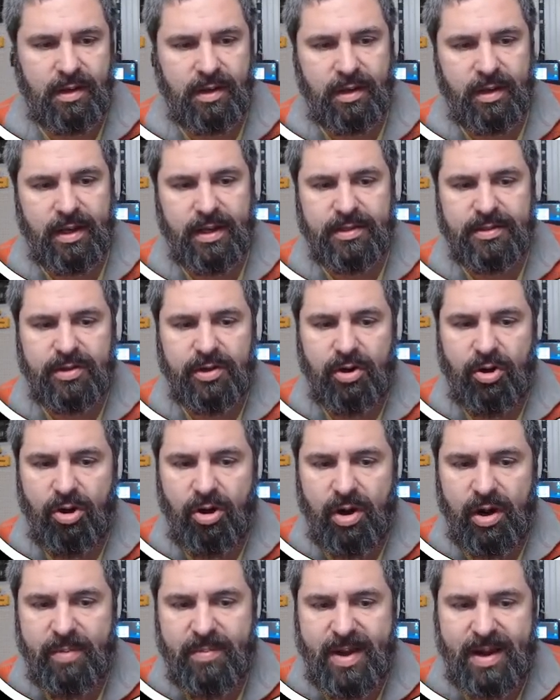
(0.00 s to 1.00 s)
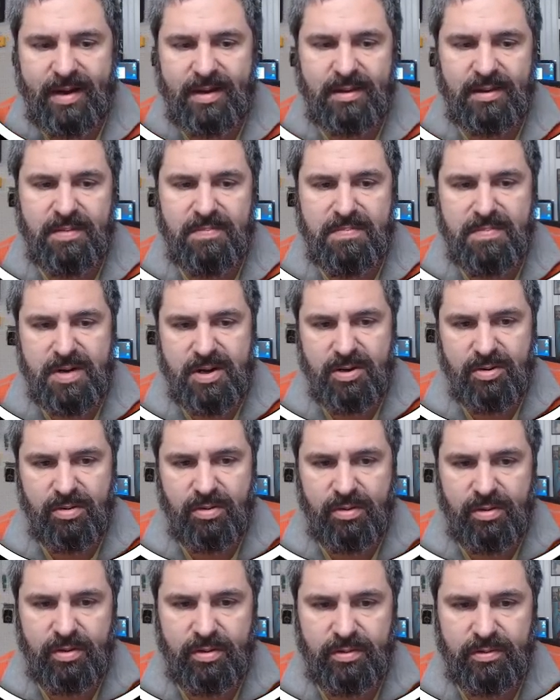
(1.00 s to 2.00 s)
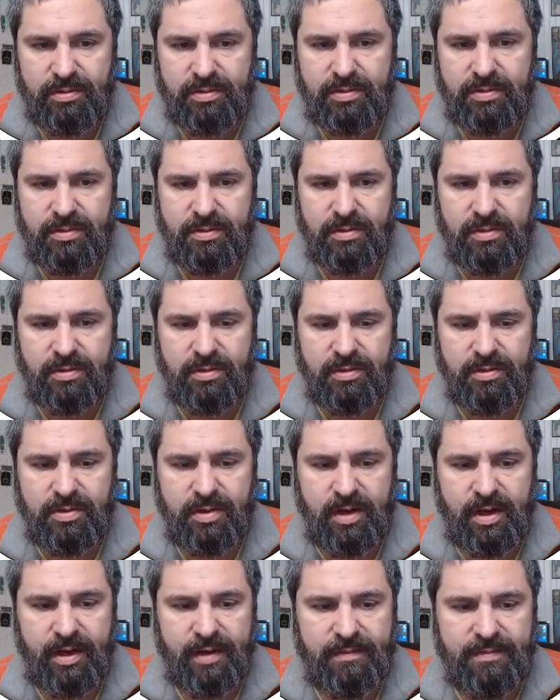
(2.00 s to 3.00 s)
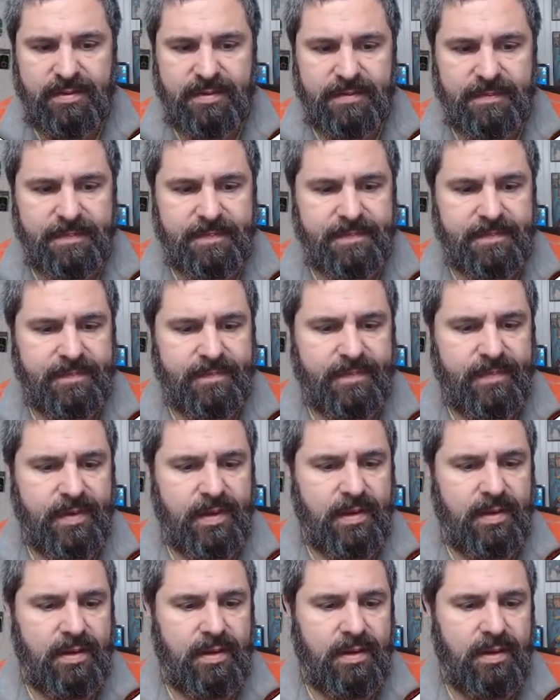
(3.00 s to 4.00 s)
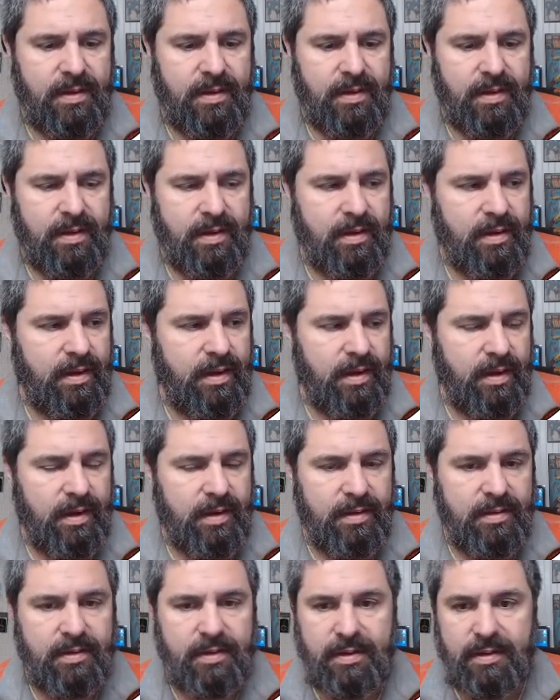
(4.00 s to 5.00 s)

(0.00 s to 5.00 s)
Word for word: it's going to automatically mirror those drives. And